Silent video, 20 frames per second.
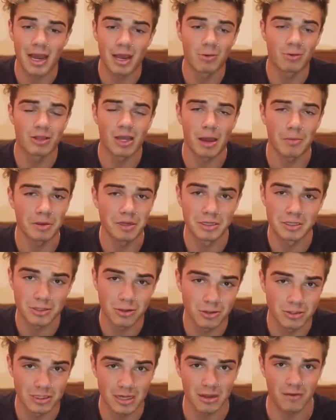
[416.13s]
I will not be
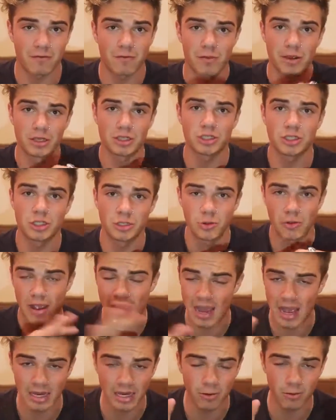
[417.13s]
disclosing that information to
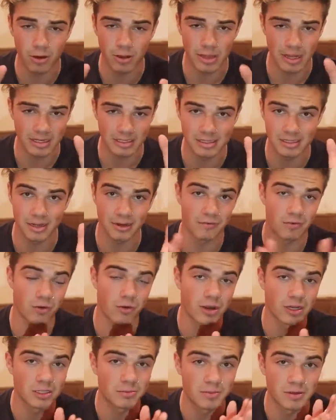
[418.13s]
anyone. That is none of
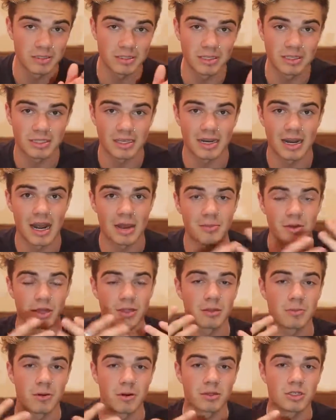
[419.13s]
your guys' business, and I am
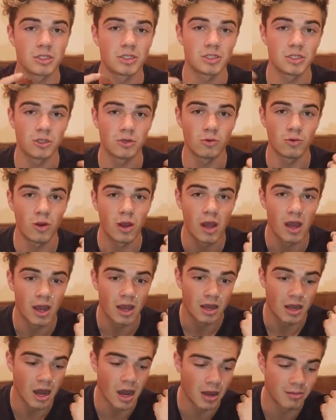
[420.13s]
not the person to
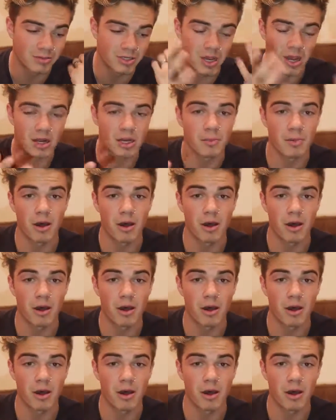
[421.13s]
talk